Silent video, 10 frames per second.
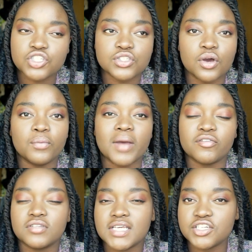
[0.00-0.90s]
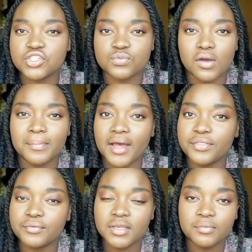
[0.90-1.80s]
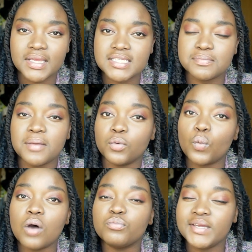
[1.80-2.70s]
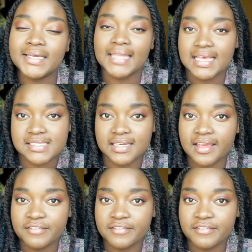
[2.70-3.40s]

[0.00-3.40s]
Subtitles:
So my rotations were about 3 weeks, maybe 1 week less than